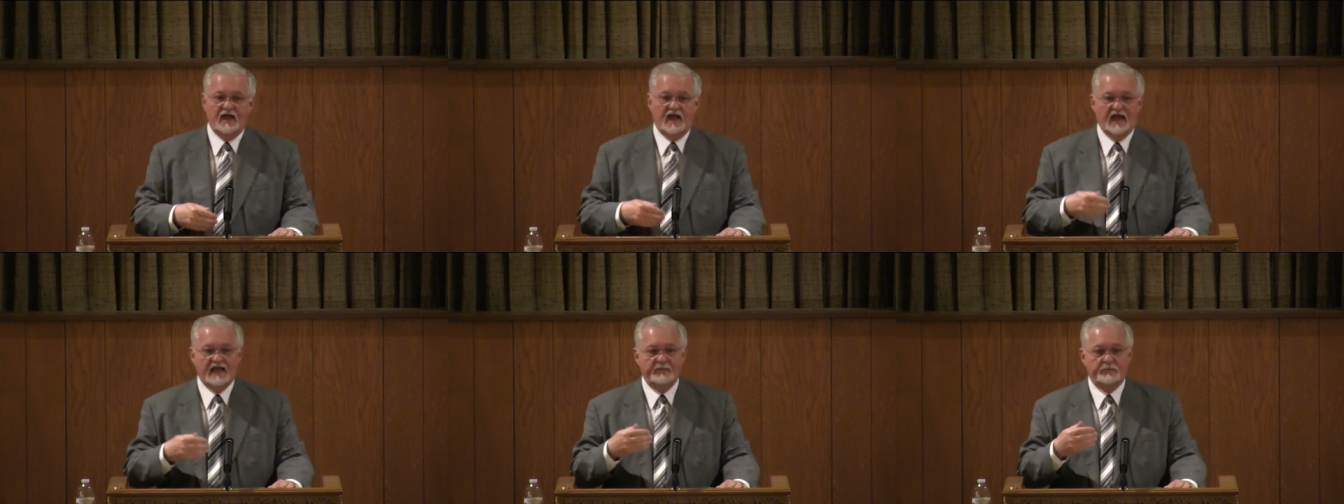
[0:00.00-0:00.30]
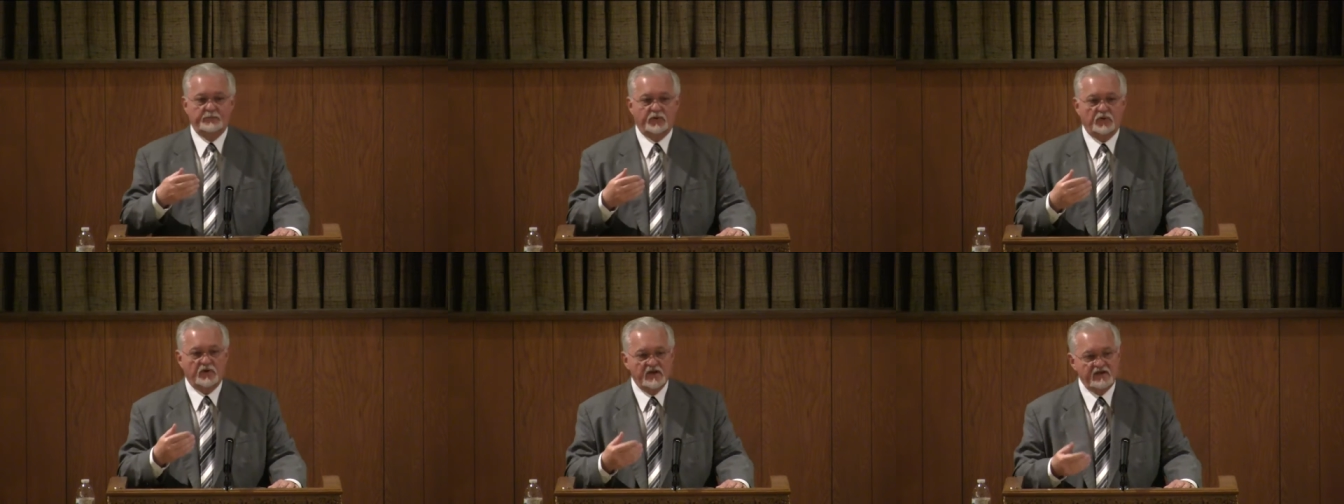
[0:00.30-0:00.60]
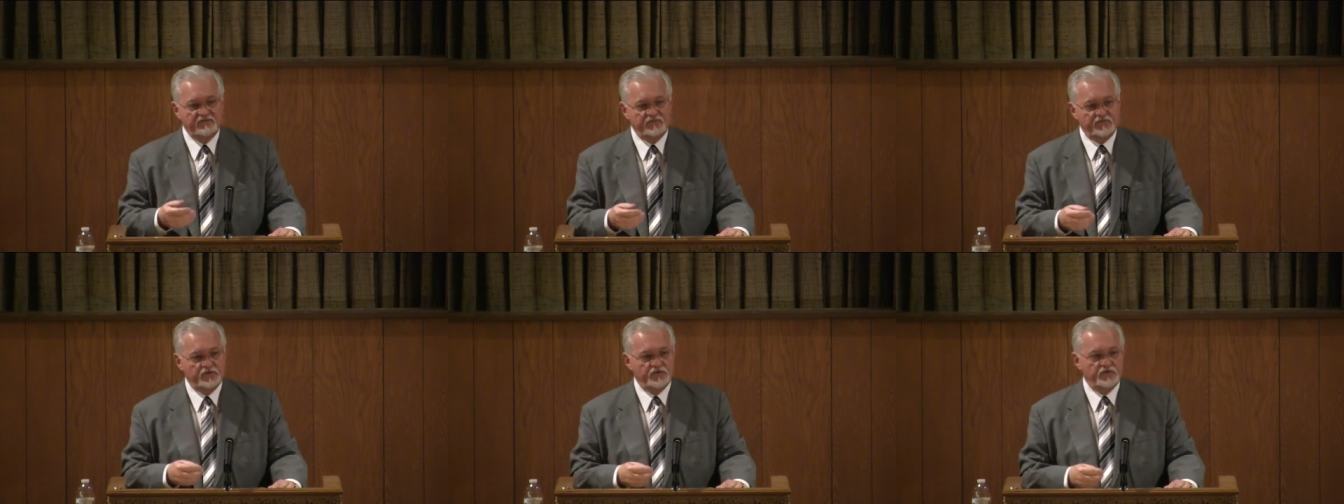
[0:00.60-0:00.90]
a
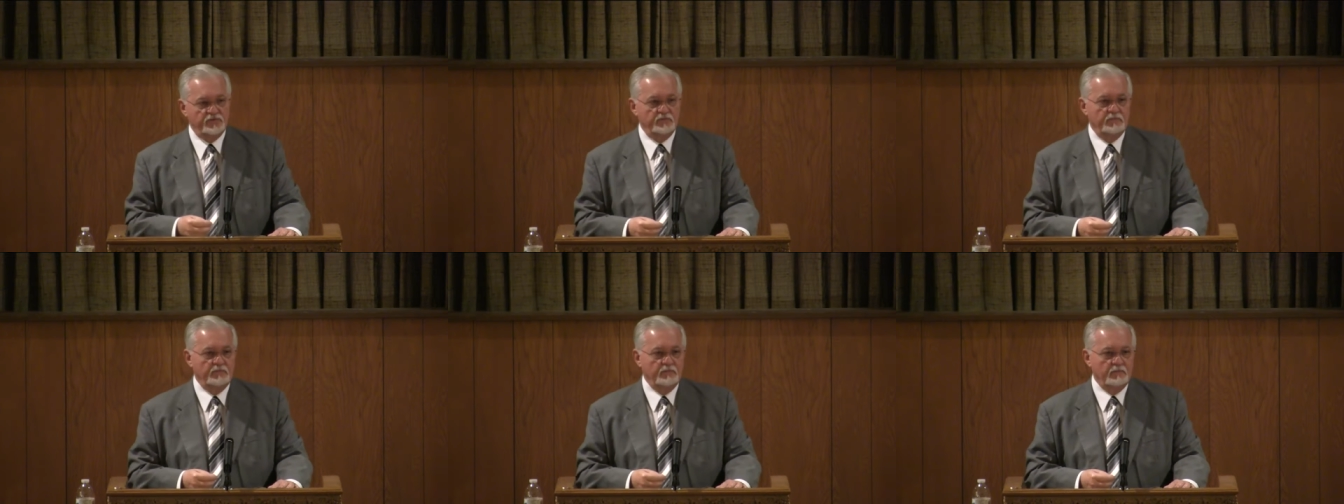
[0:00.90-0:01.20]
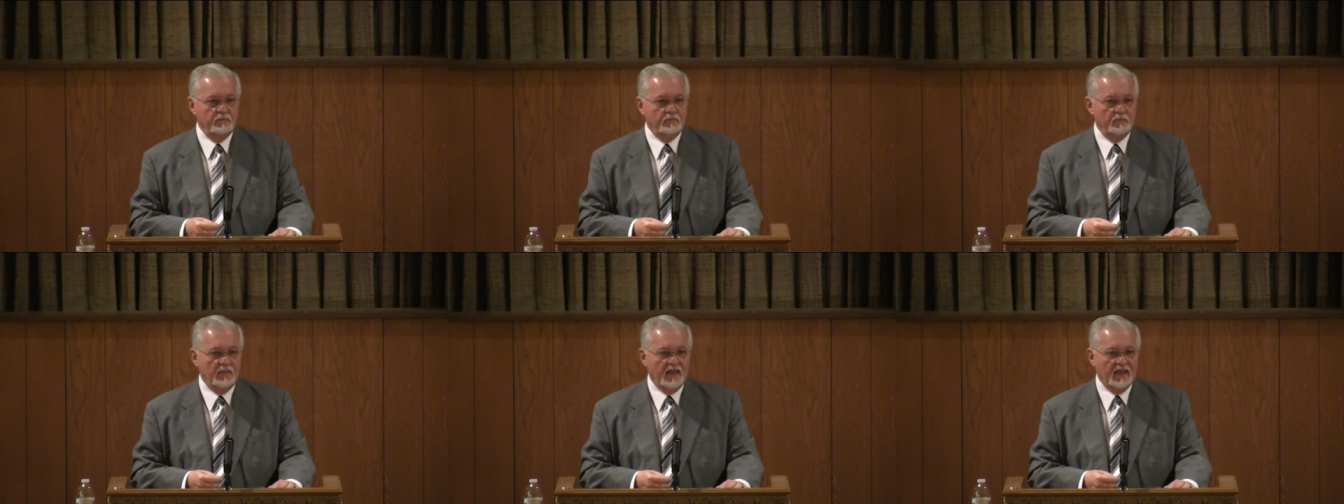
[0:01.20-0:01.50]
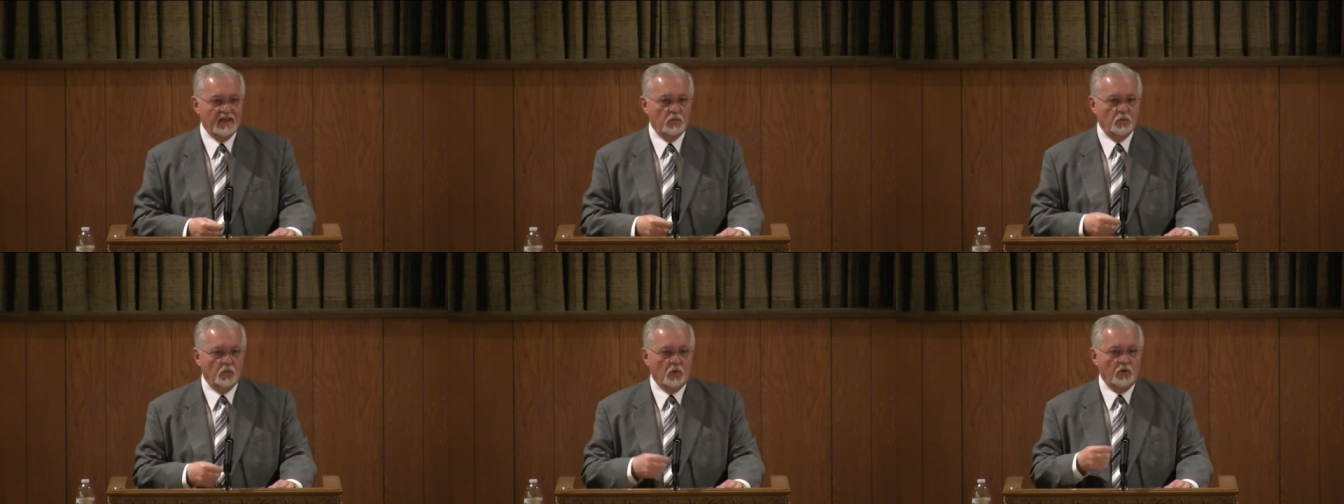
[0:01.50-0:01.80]
preview,
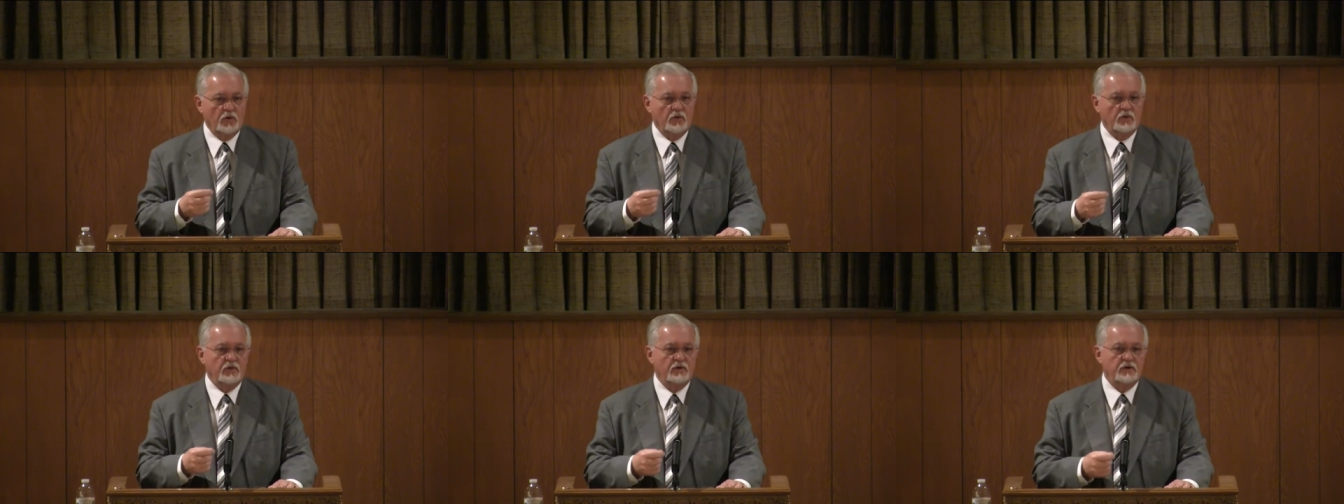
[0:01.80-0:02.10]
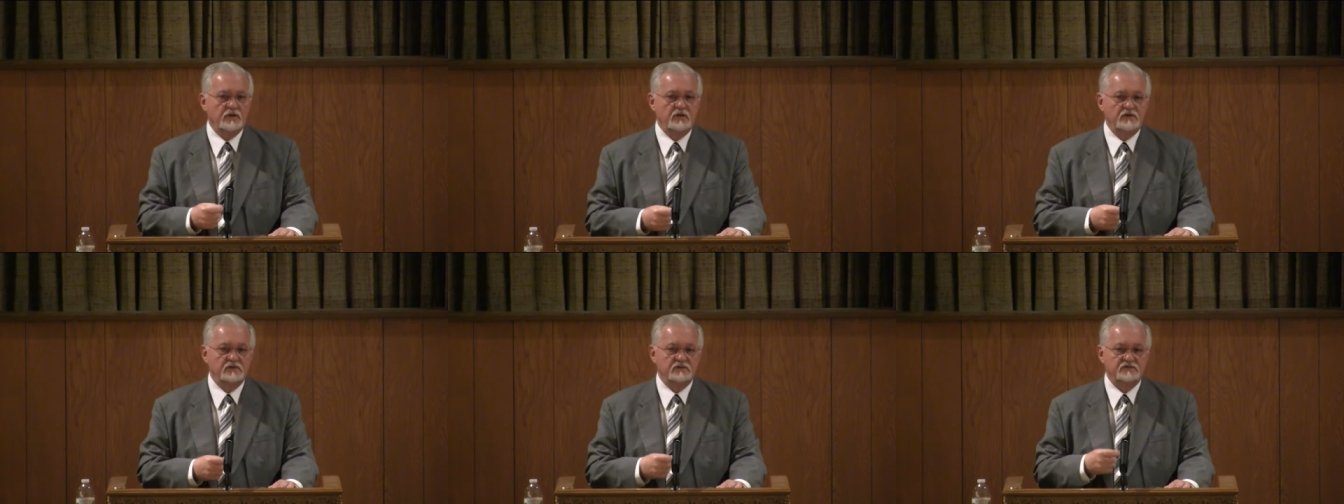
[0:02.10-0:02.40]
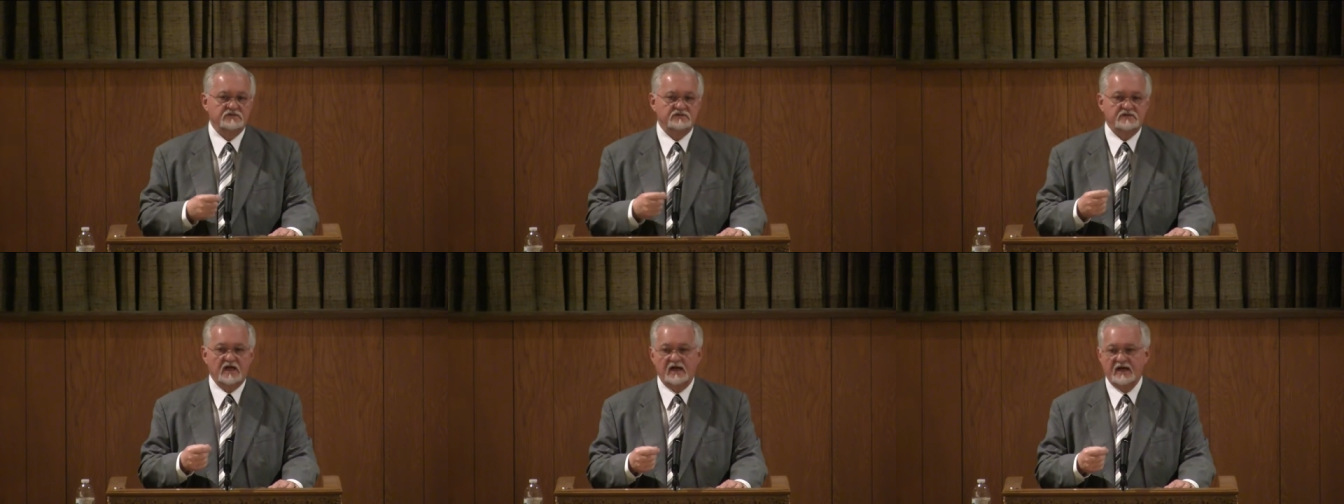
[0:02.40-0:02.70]
a word
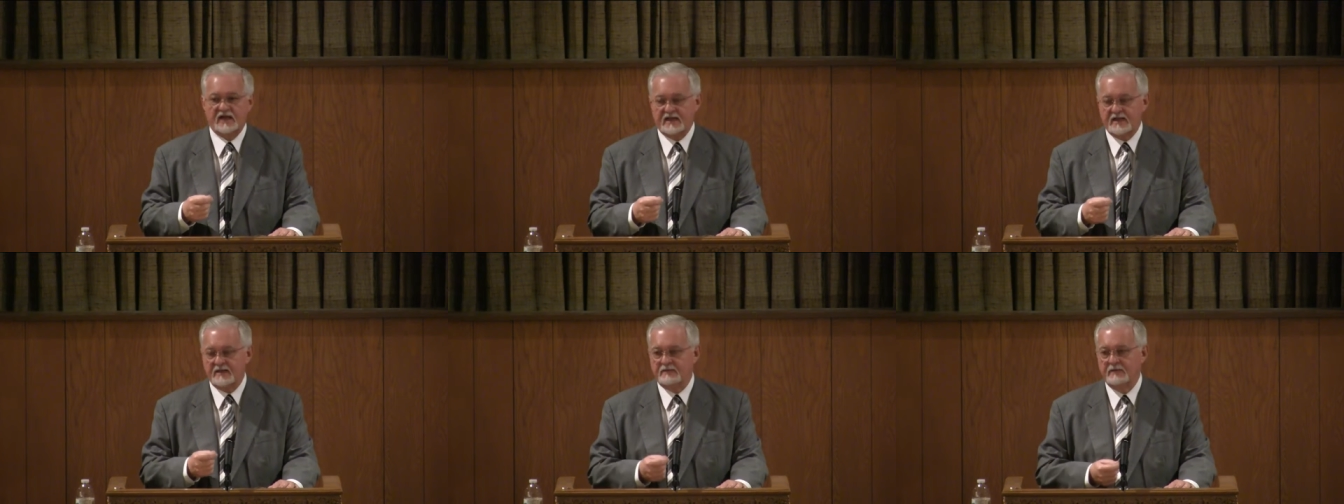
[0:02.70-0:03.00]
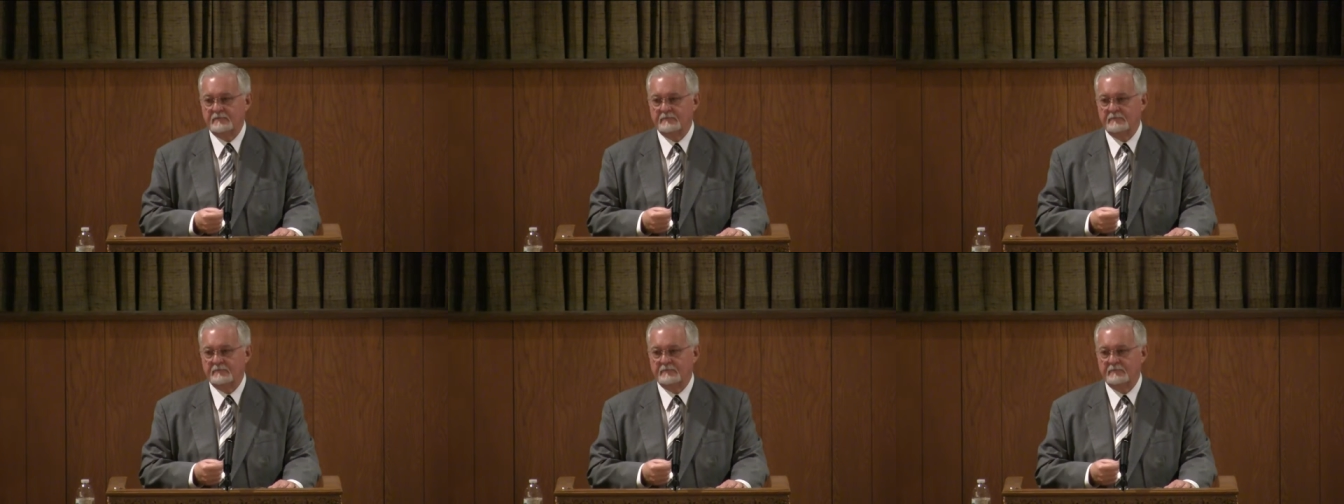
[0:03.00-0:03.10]
study